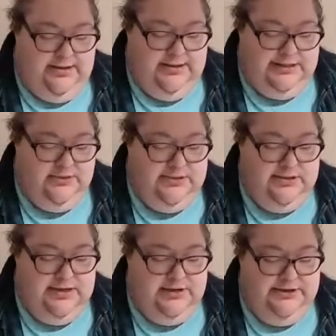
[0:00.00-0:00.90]
this was
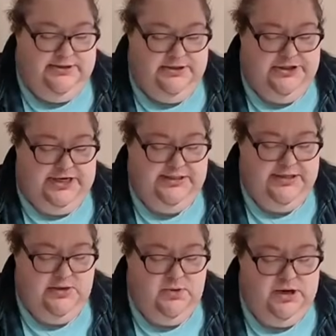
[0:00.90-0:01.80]
another
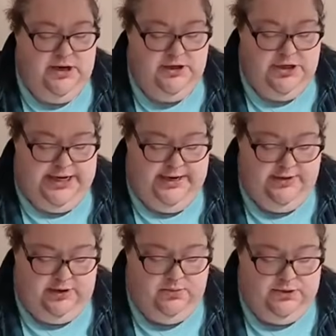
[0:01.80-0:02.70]
suggested one underneath
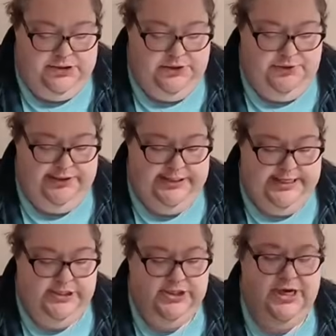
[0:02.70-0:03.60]
on
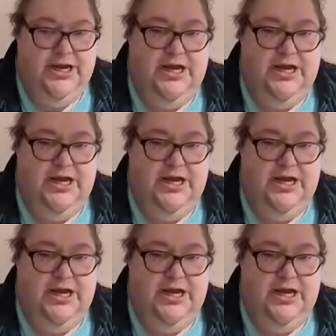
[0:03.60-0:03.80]
123stitch.